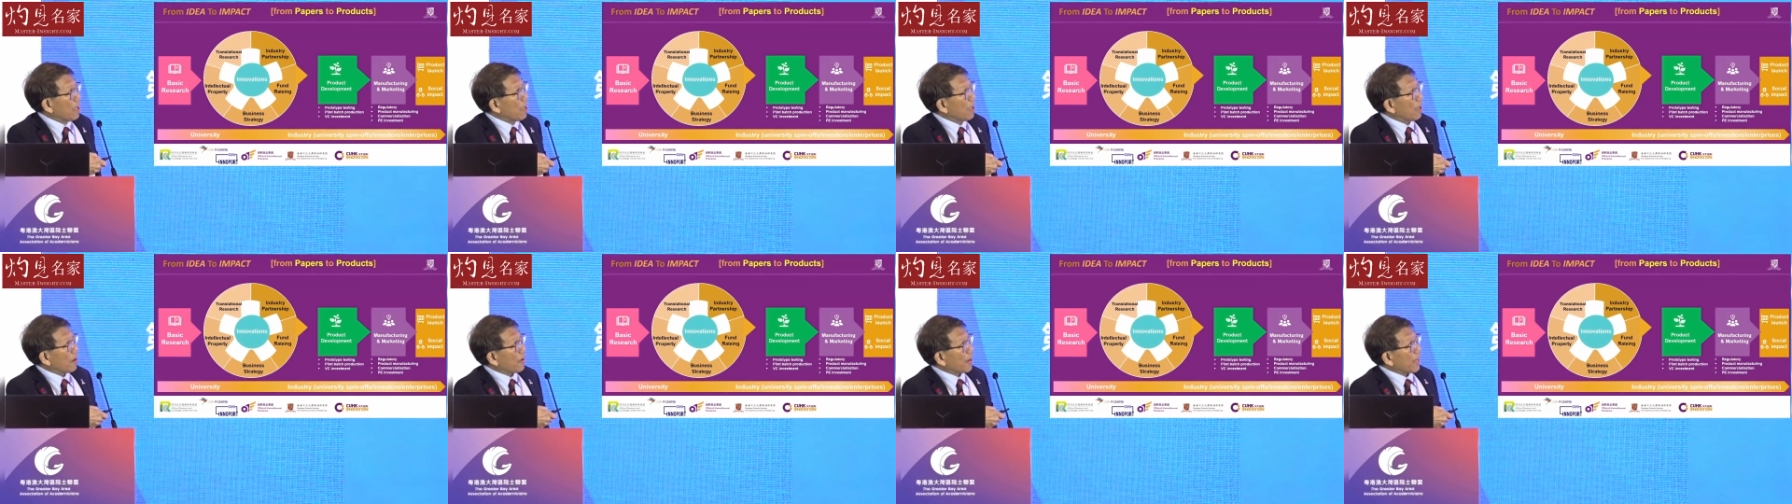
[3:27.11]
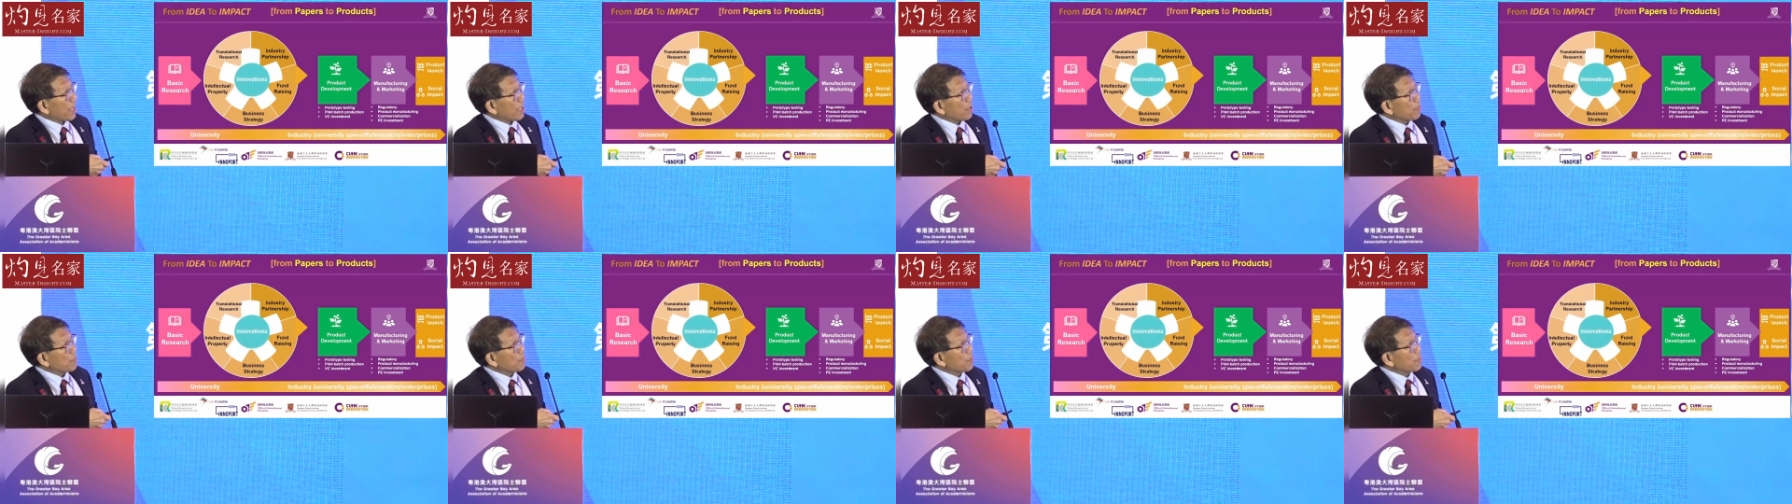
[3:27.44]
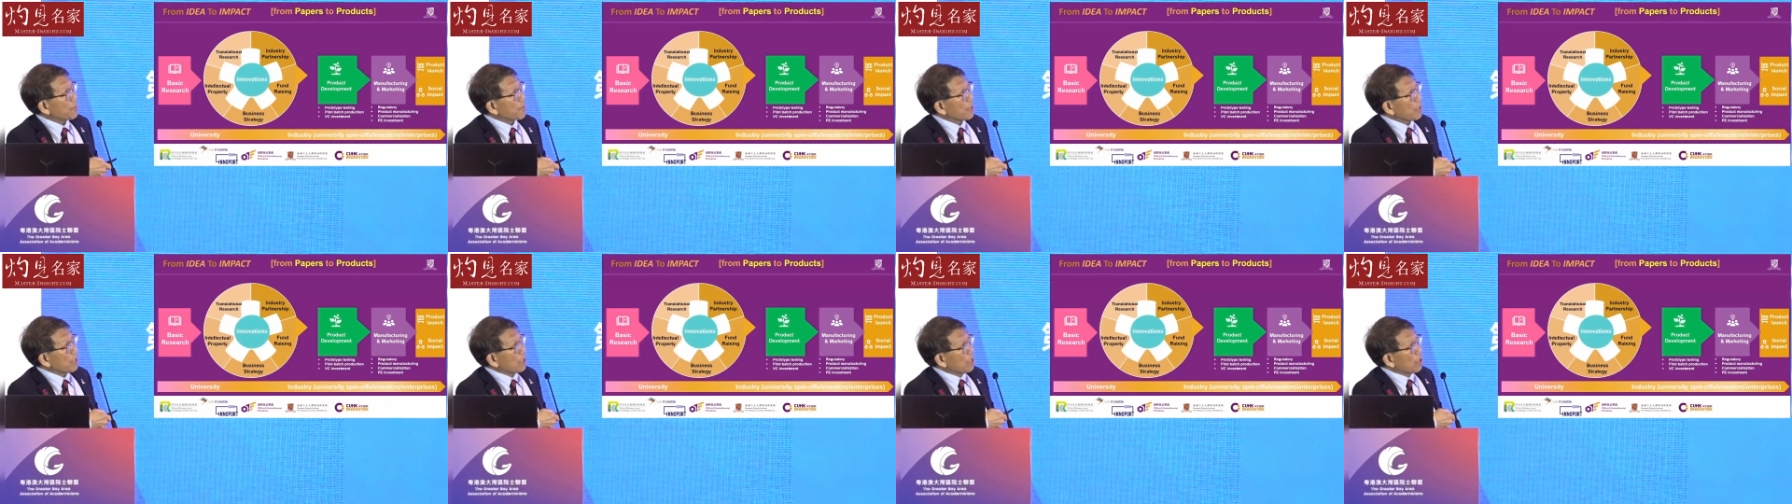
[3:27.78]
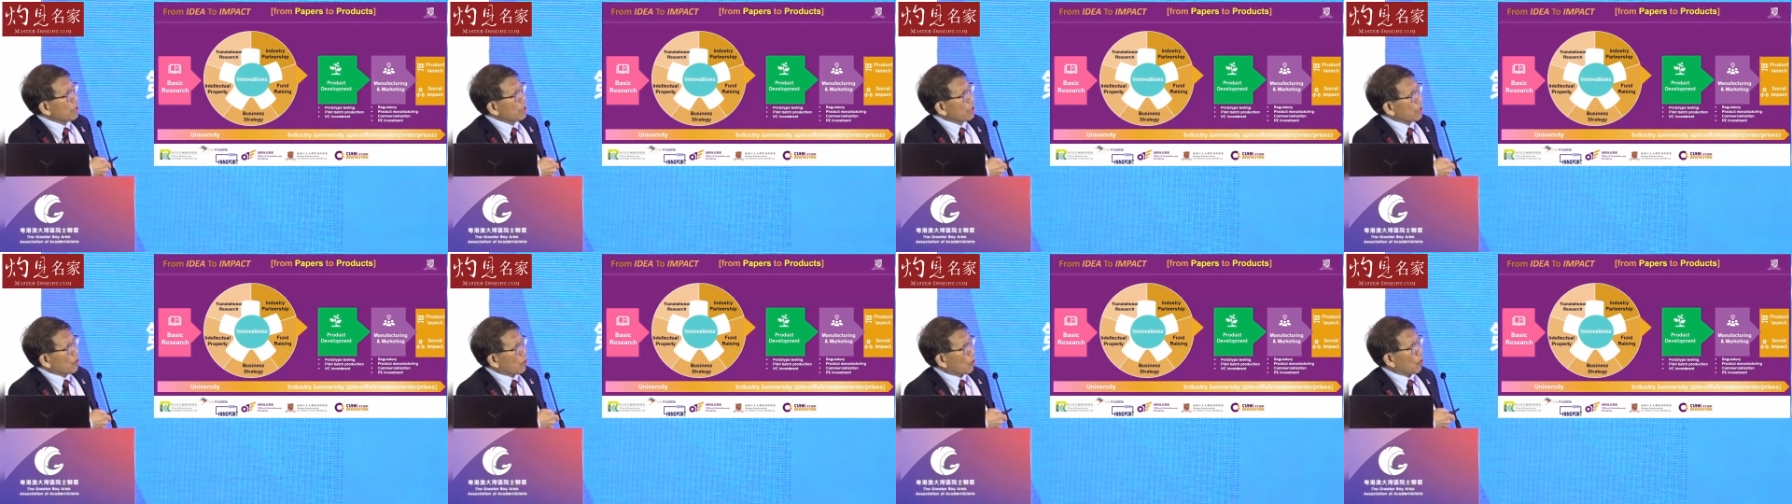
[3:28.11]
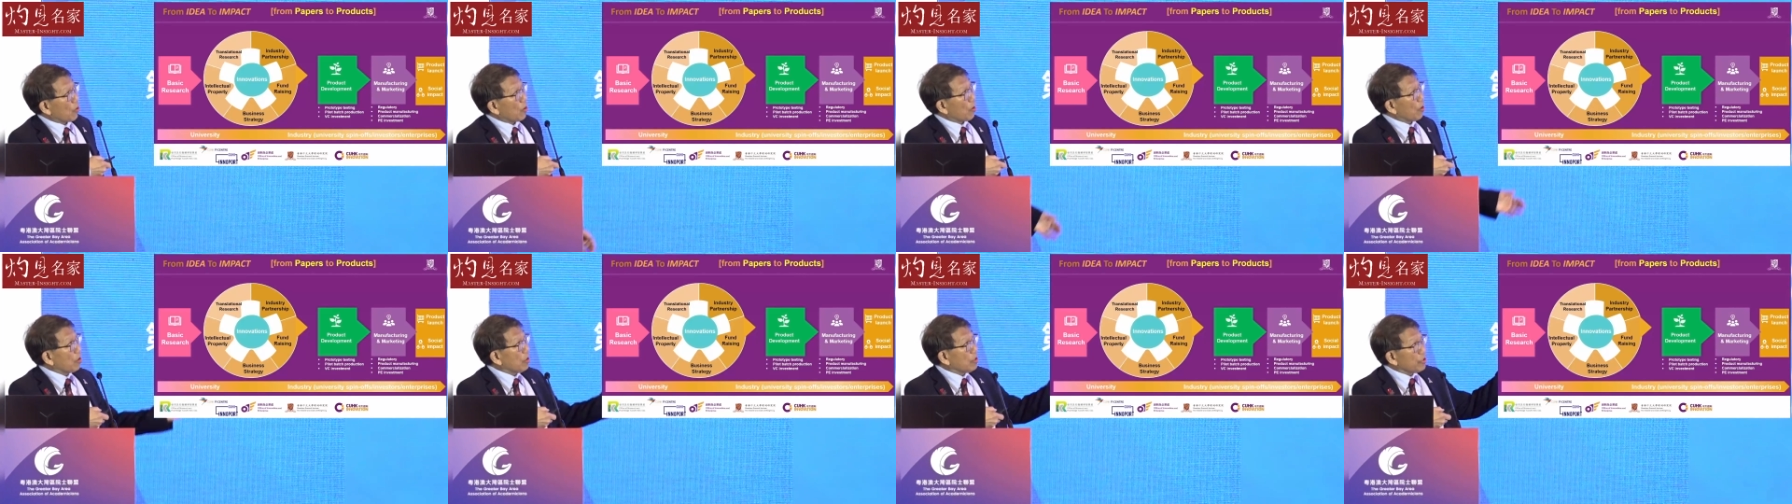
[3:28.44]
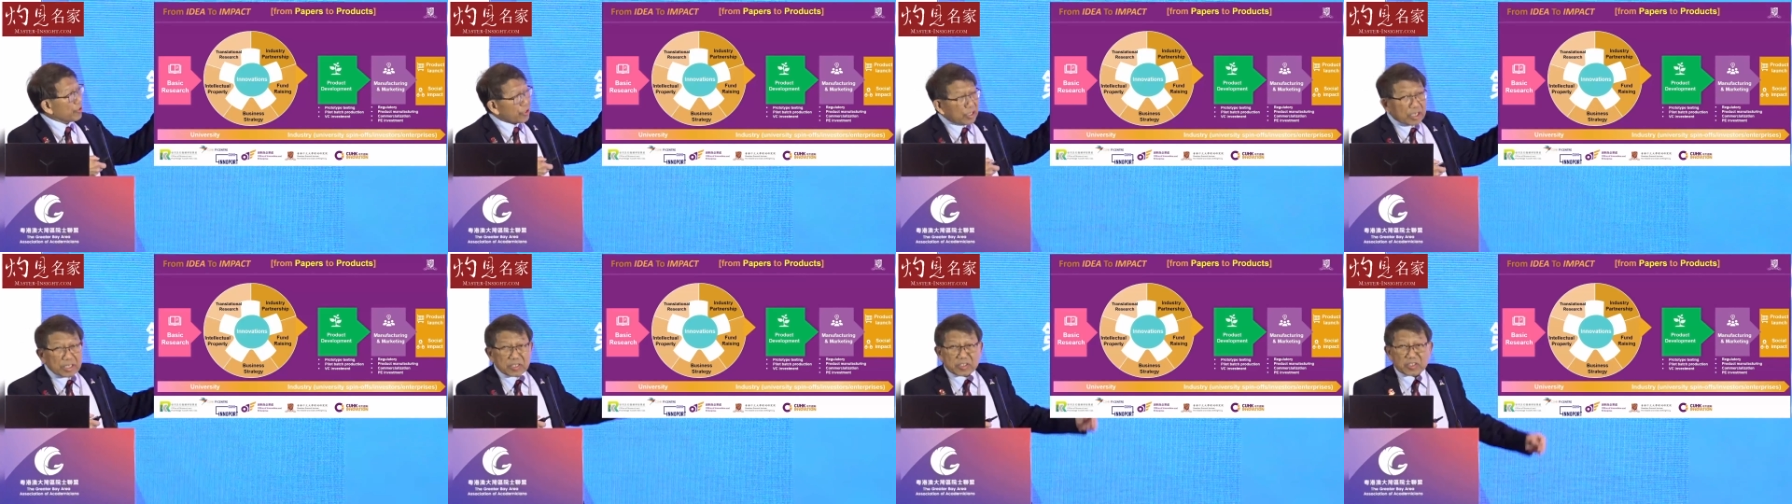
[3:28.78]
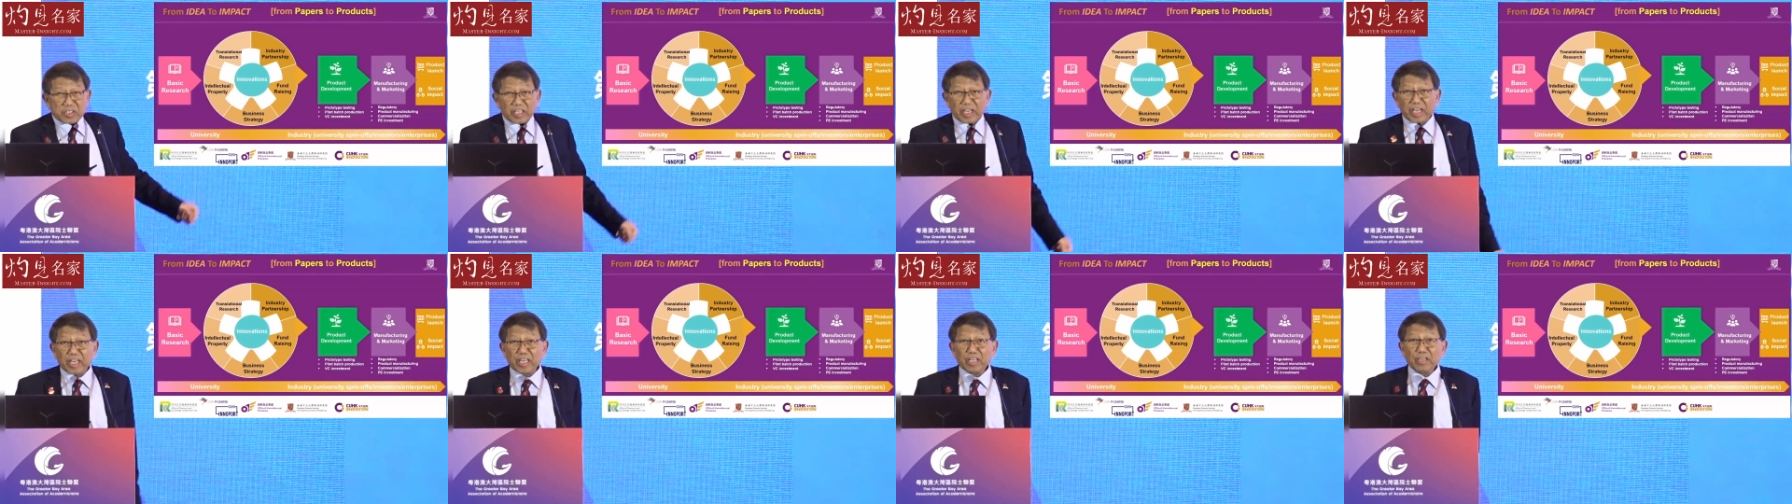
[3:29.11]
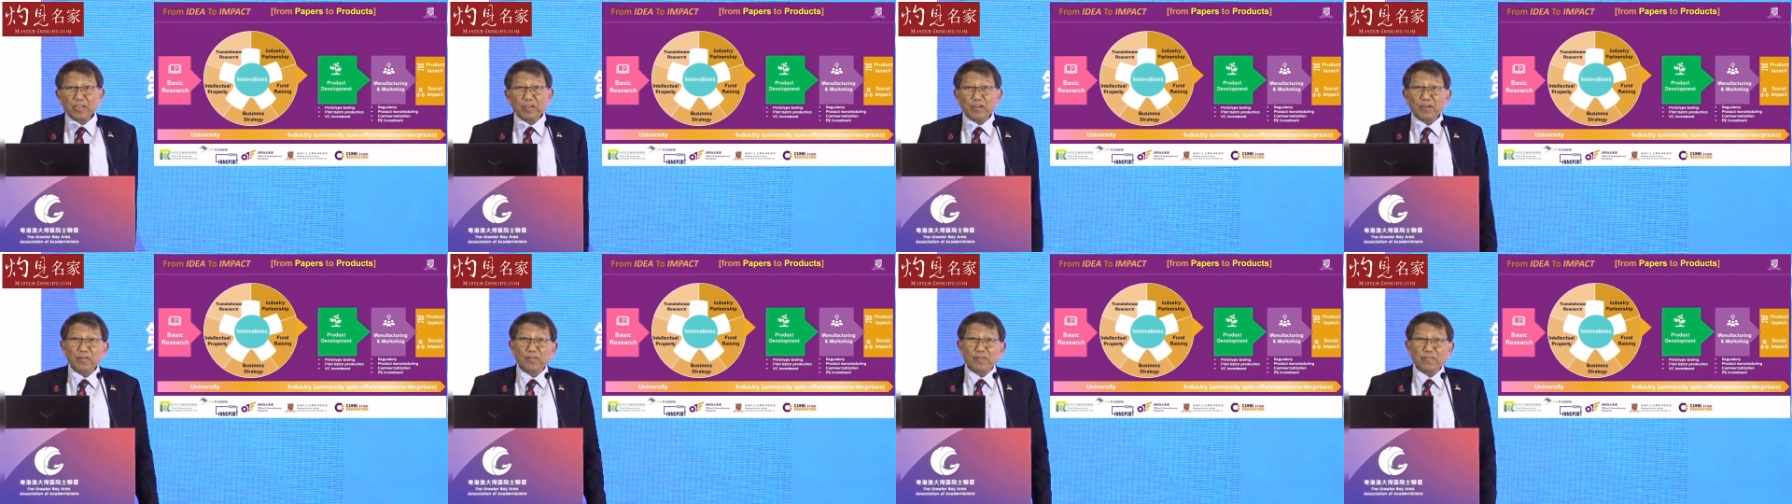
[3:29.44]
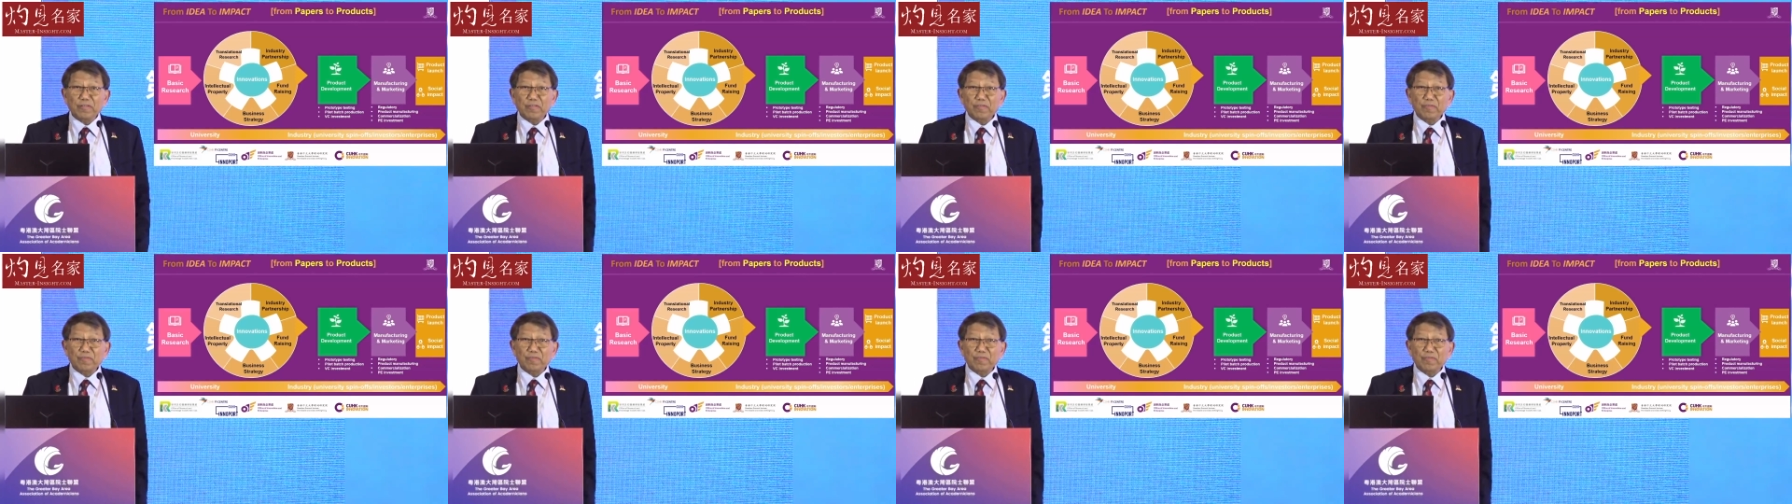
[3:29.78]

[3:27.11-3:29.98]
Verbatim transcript: All right. Or you can say